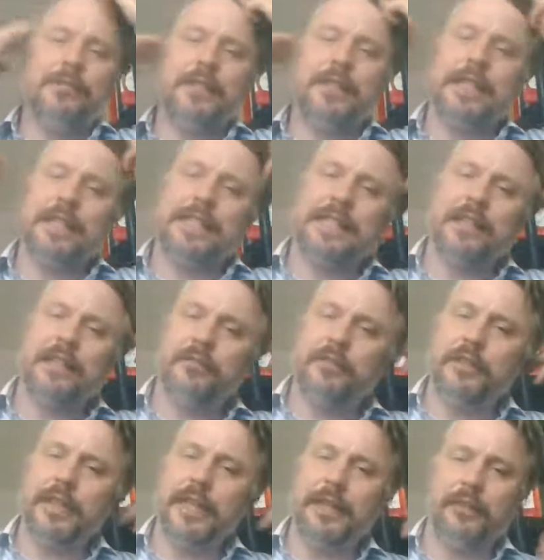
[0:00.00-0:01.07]
was like Casino
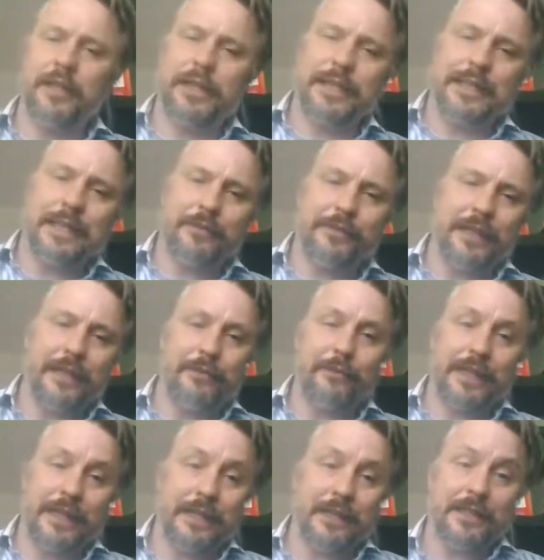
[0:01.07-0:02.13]
Royale. I'd left that
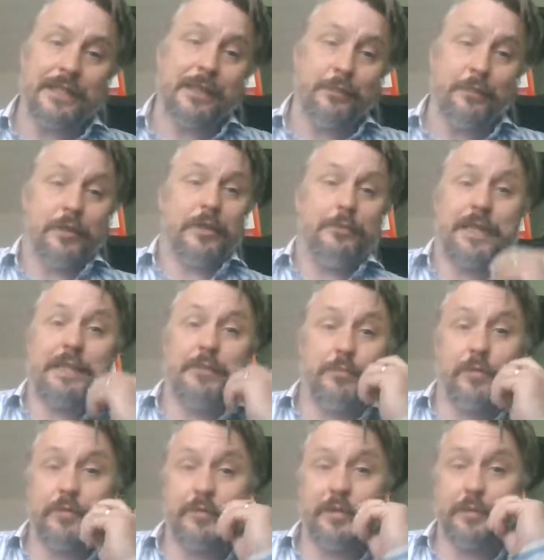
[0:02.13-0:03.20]
thinking I'd seen one of the best
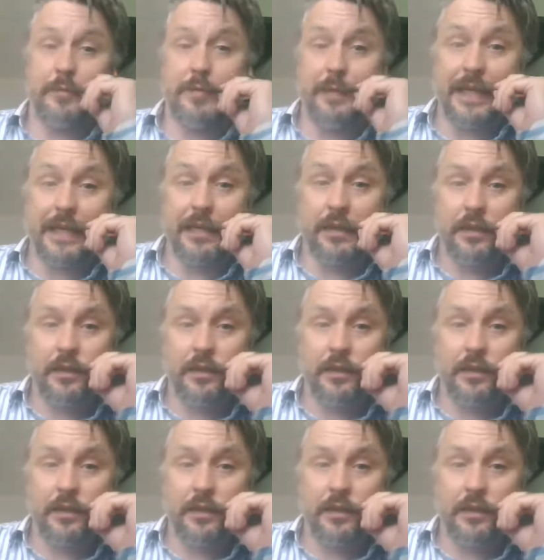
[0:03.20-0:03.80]
Bond films made.